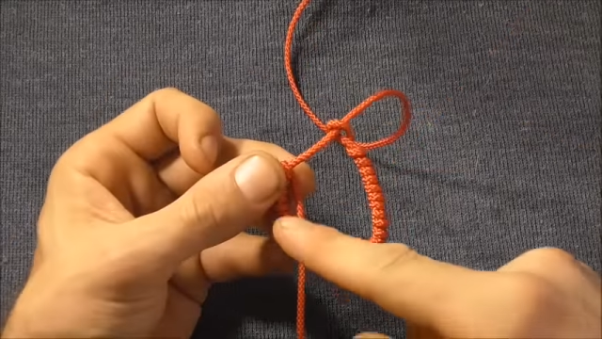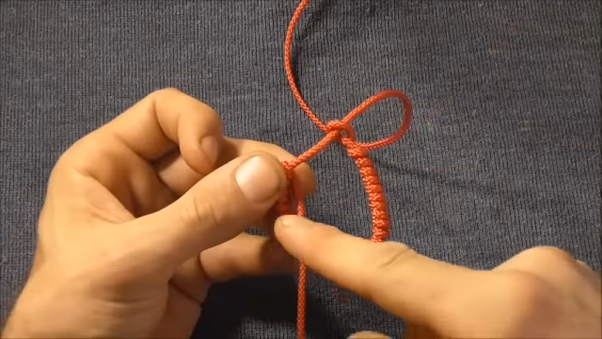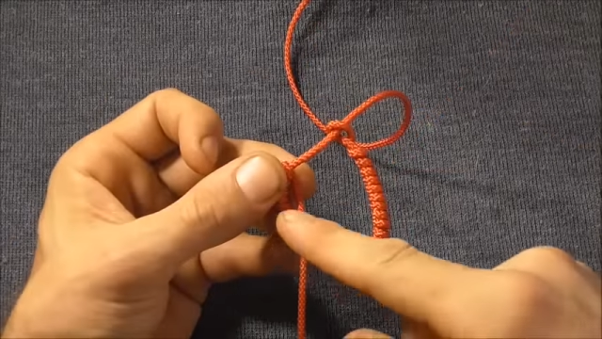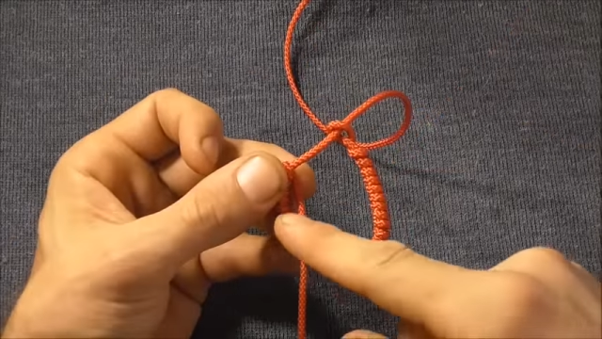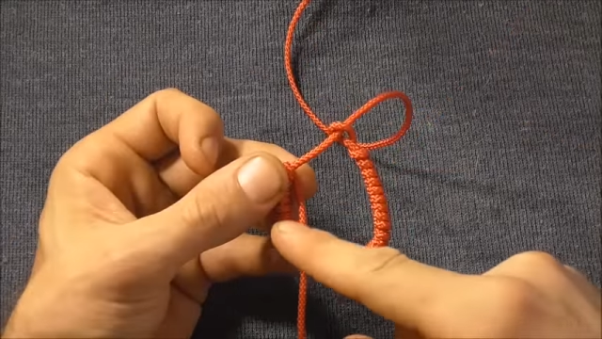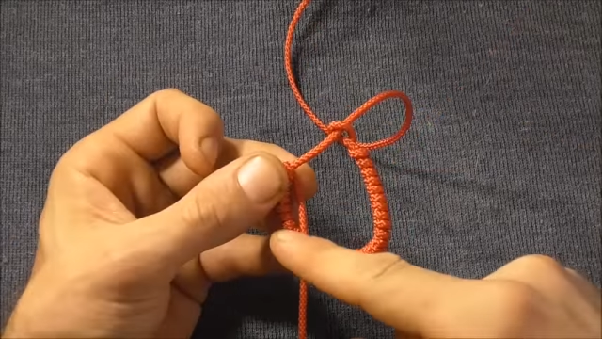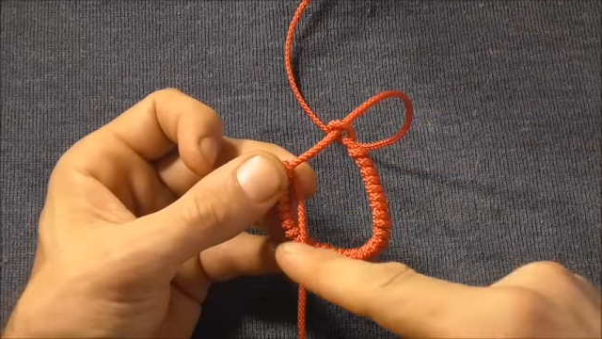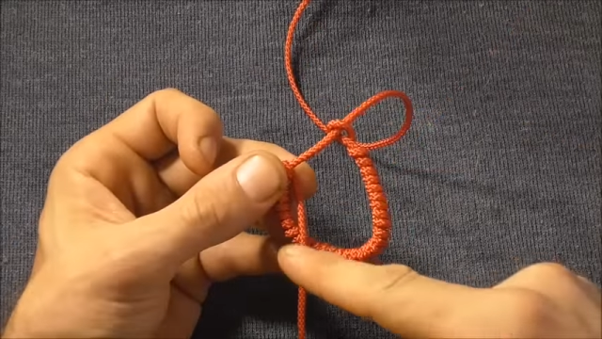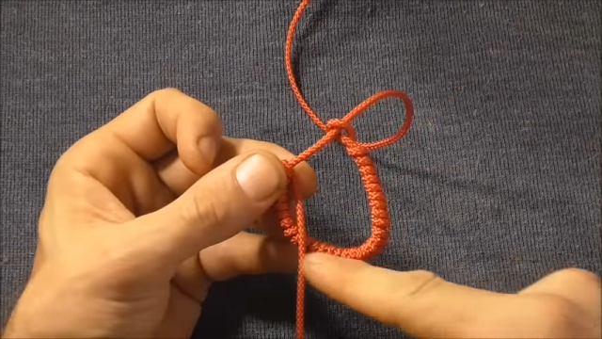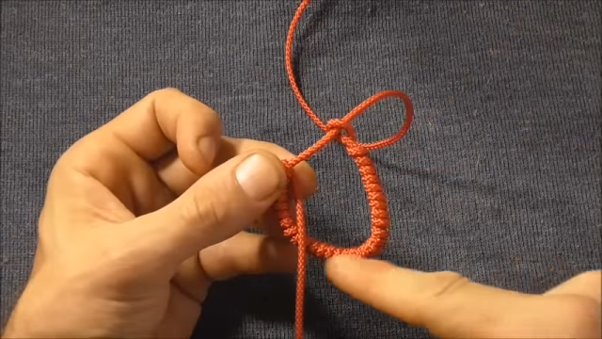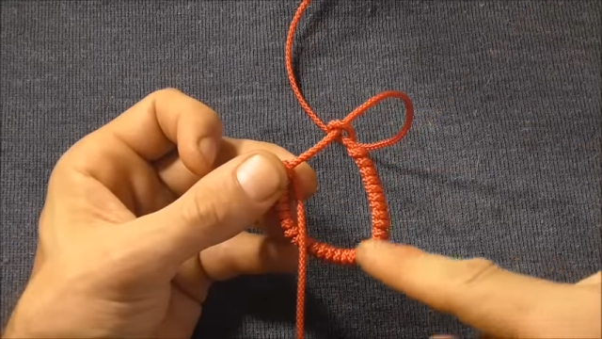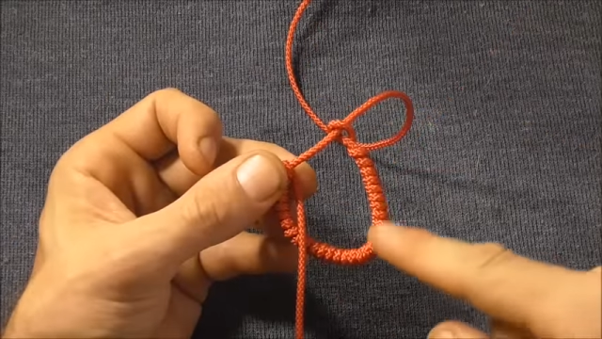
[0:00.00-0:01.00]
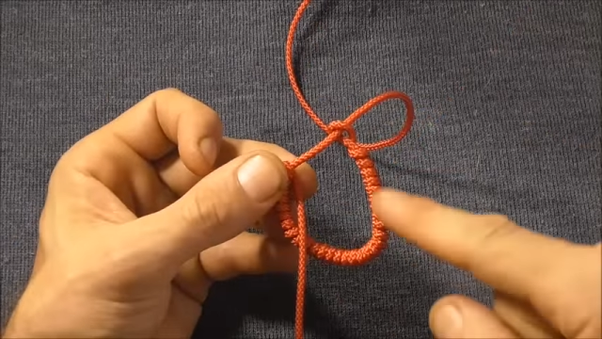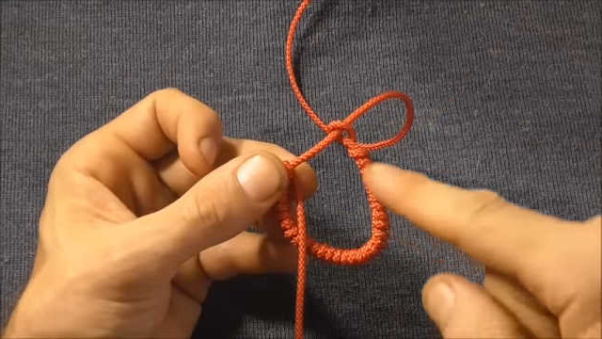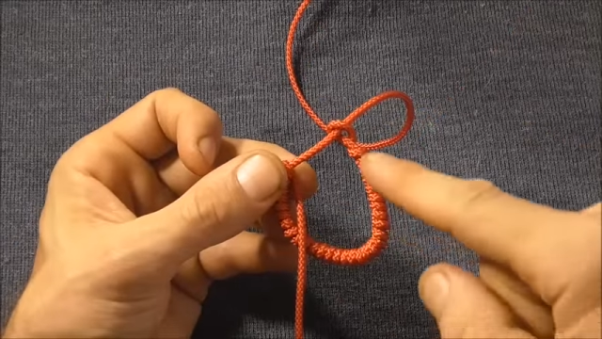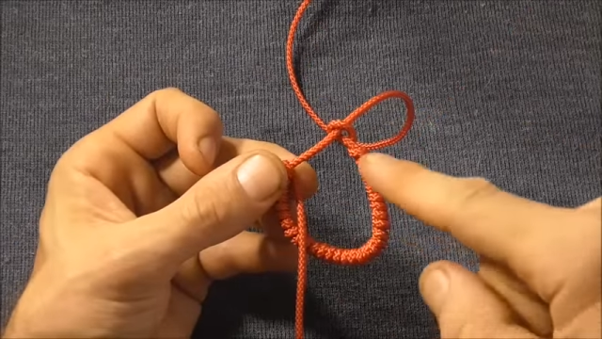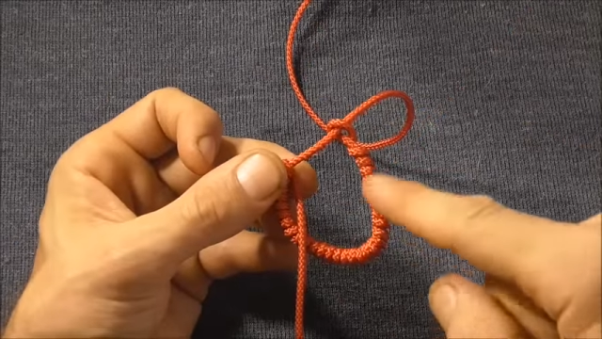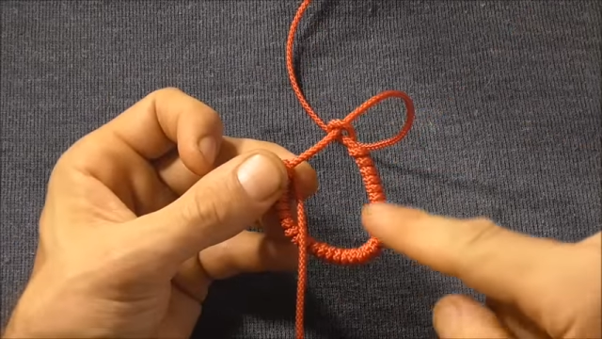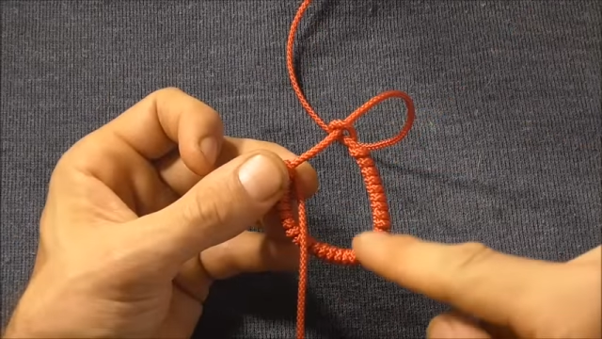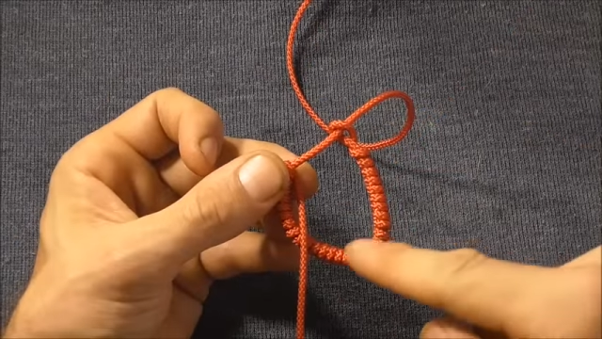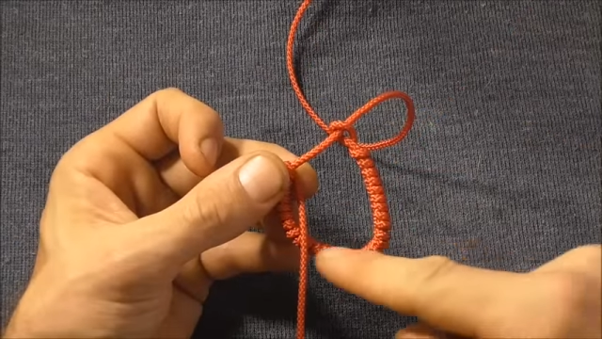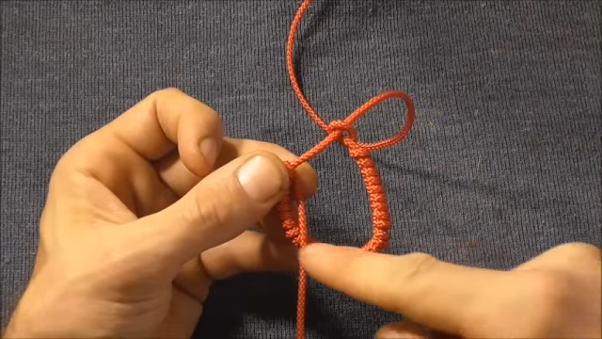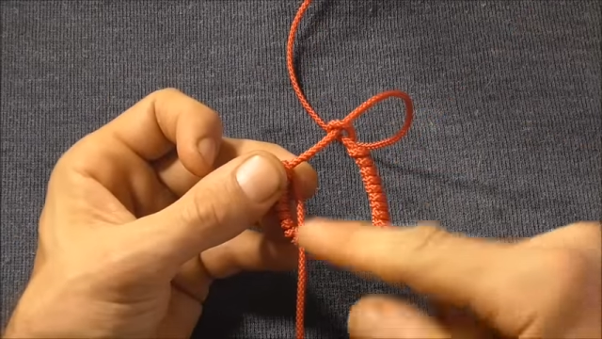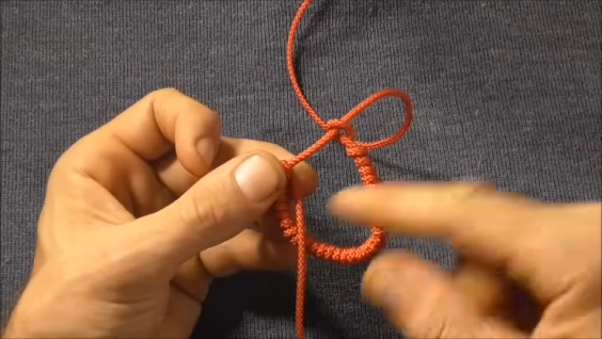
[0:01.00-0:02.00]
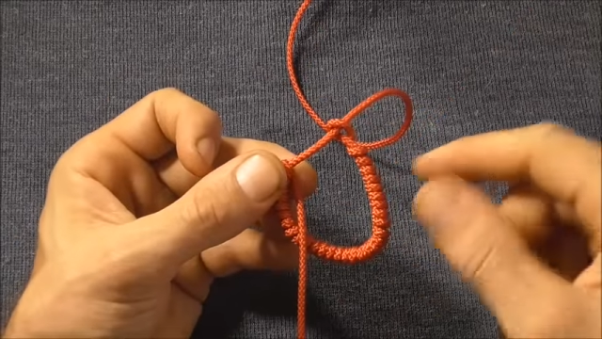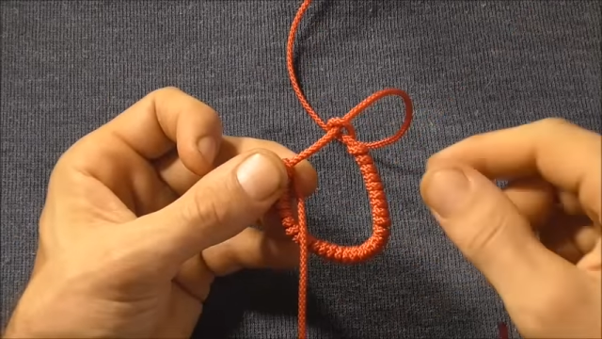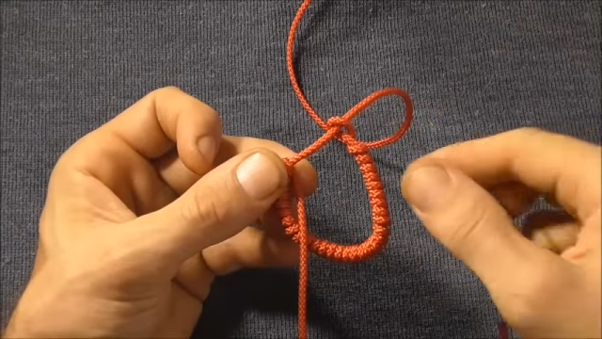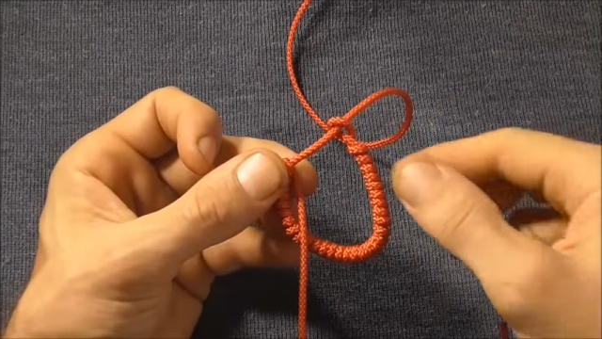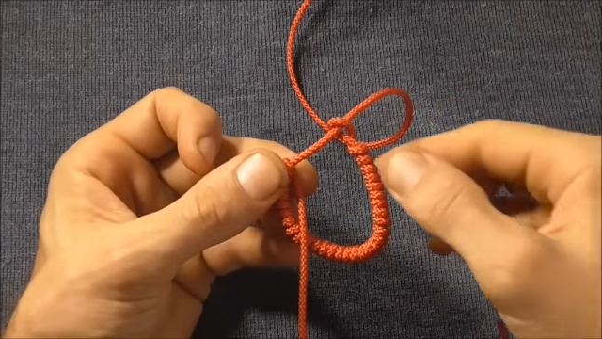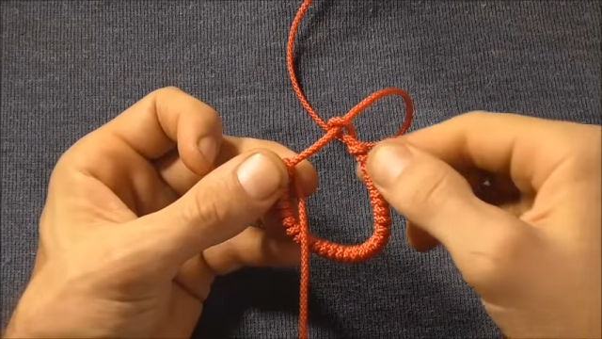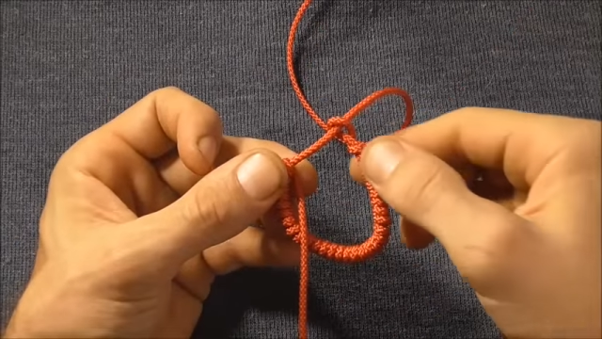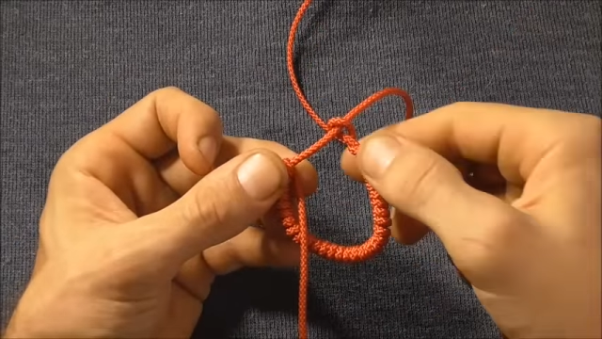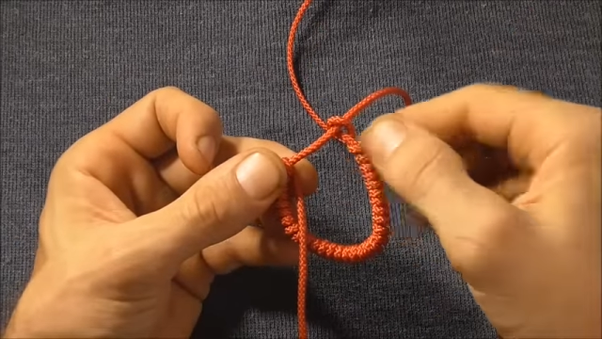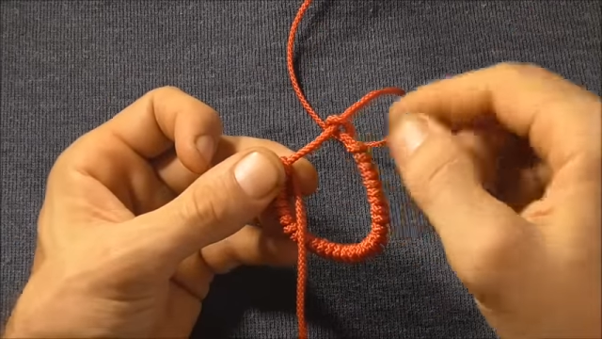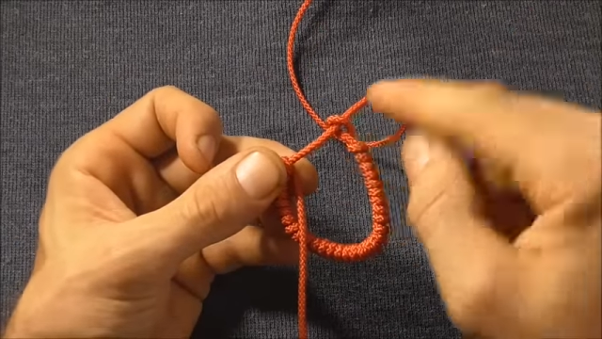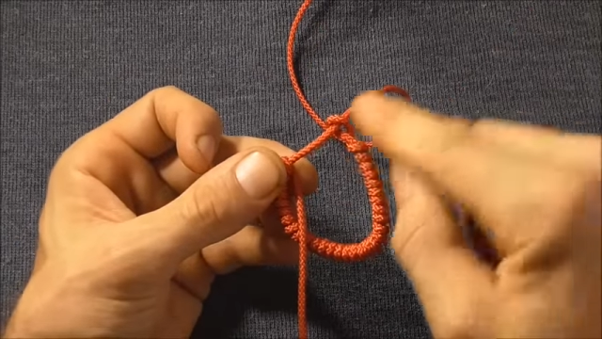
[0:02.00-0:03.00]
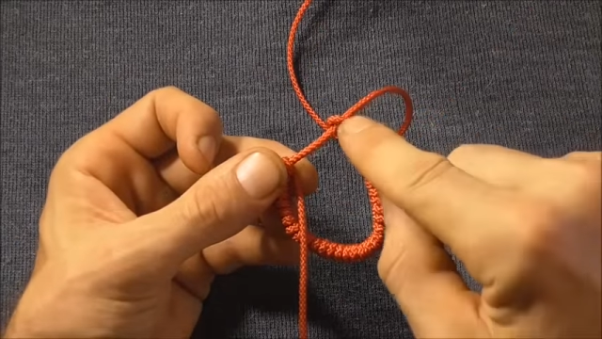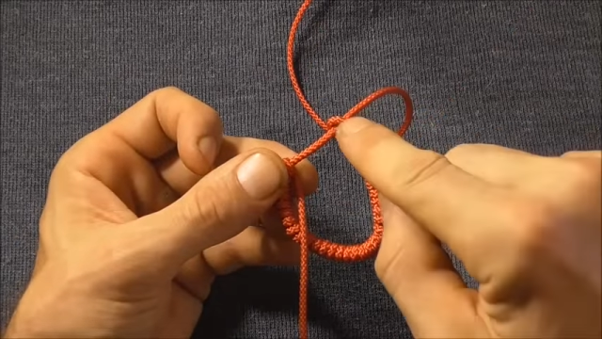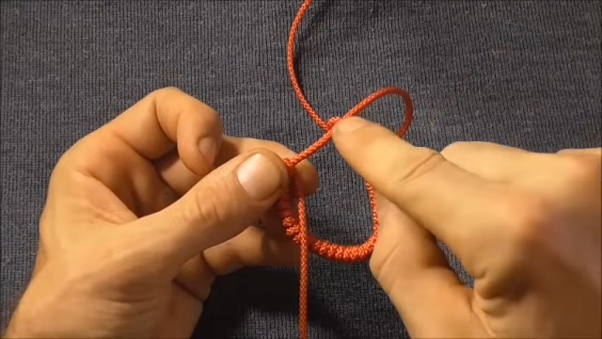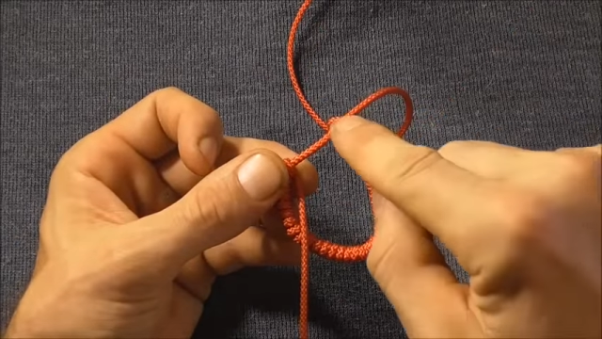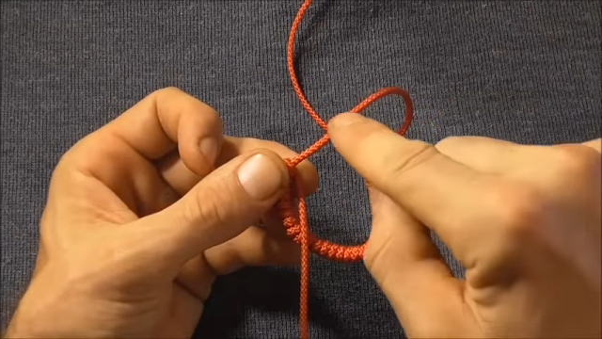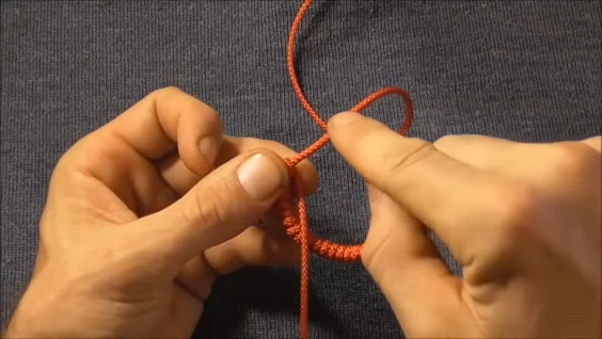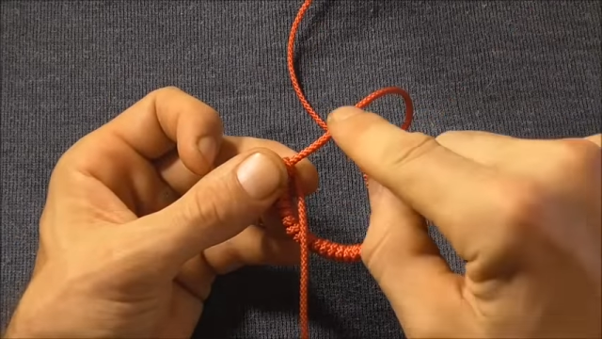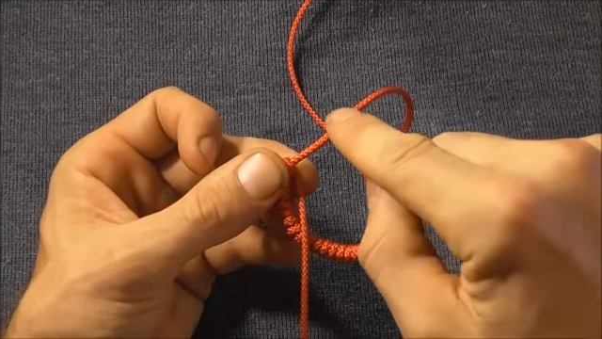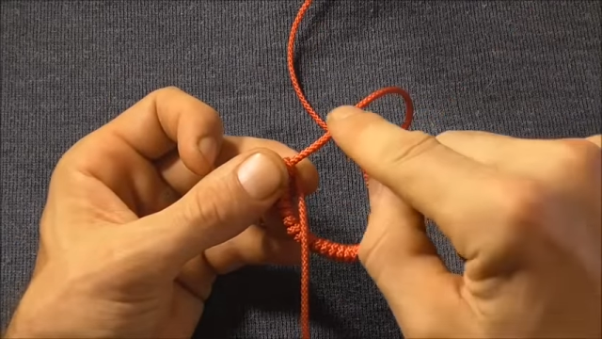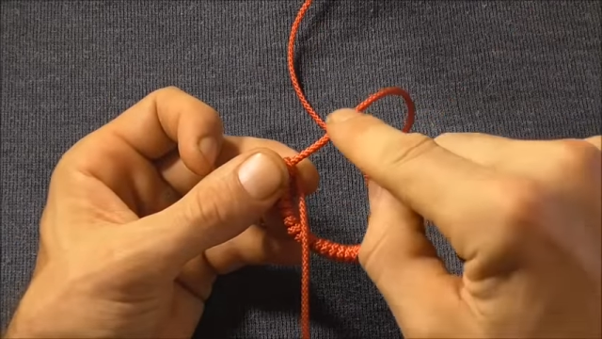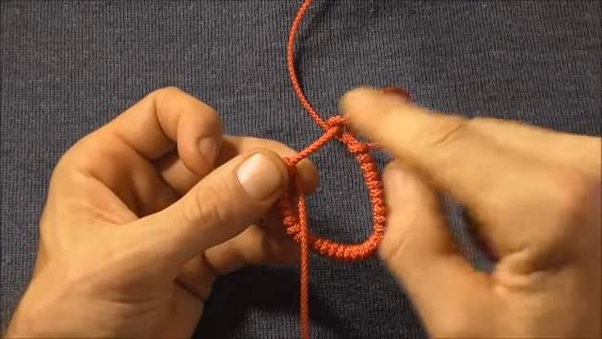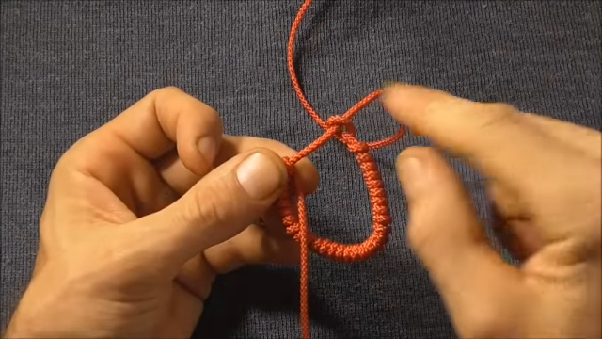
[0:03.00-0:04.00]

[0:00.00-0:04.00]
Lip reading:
(no speaker visible)